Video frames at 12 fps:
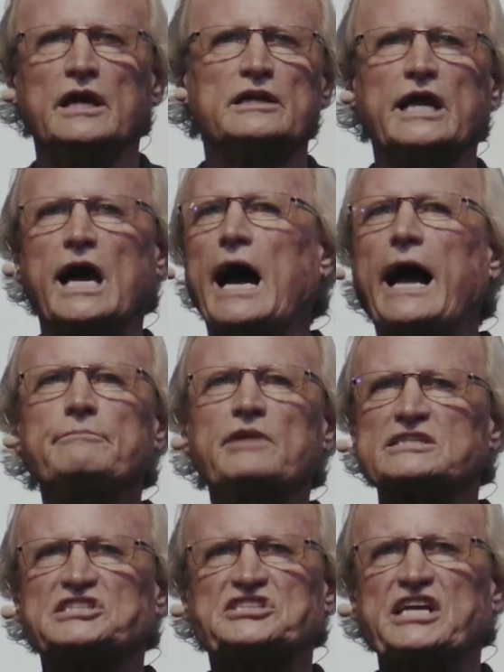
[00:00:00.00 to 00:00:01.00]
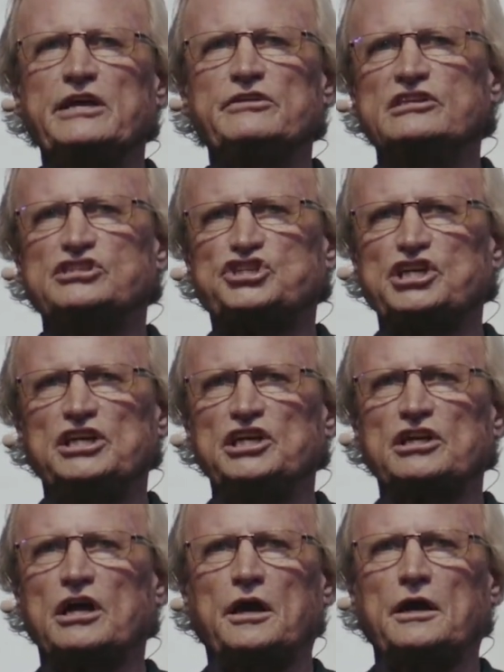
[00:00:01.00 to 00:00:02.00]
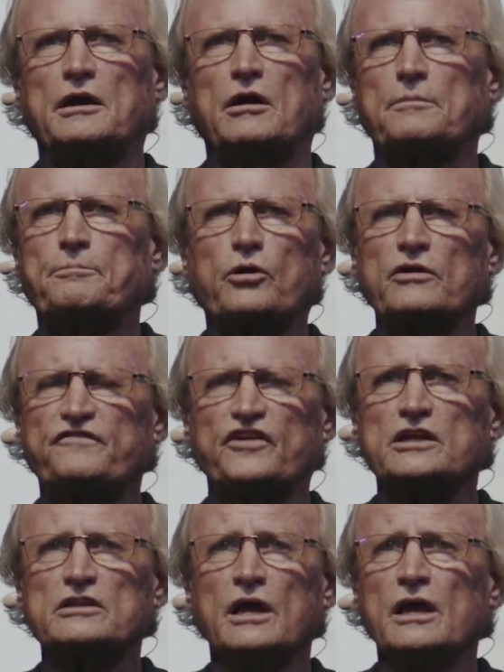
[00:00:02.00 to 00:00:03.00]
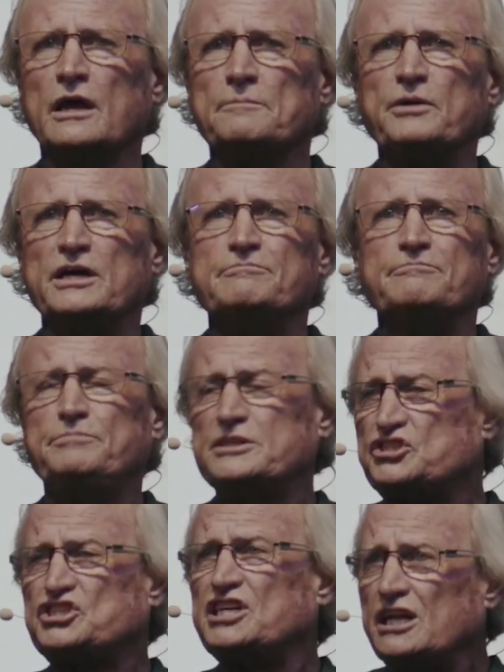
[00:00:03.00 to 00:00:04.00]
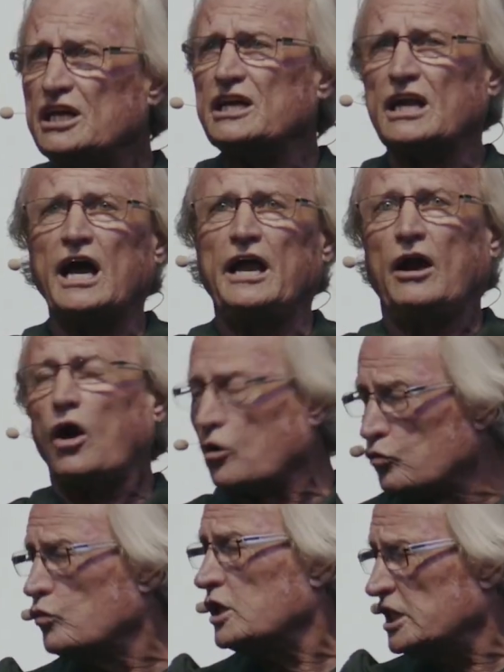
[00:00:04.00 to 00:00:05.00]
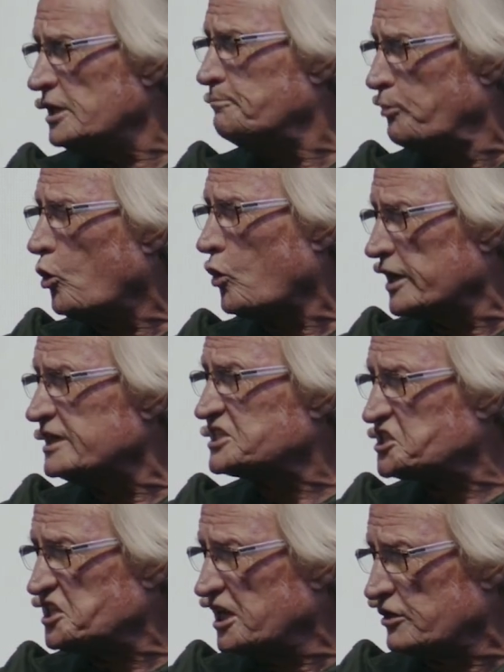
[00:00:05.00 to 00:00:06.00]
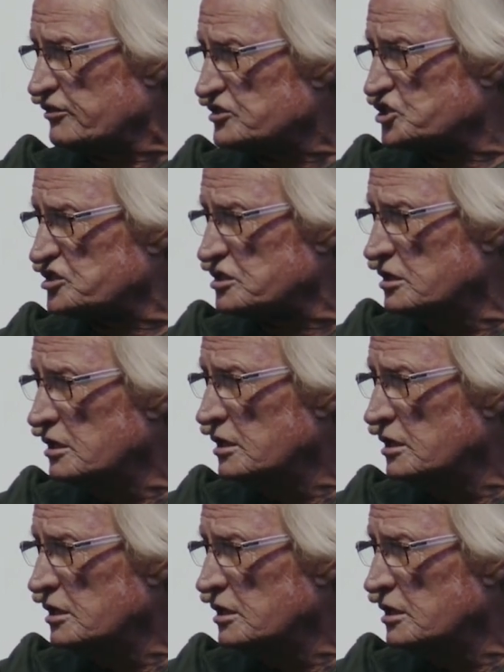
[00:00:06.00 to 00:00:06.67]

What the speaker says: Now, I'm not saying that Ginny and I are perfect, but Ginny and I are really boring sinners.